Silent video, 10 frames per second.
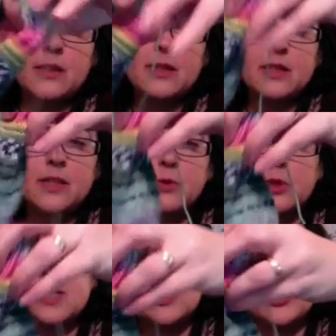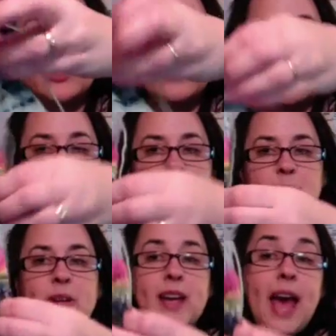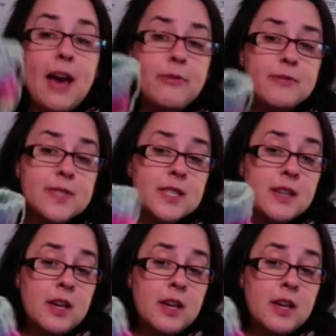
64 stitches on US 1.5s,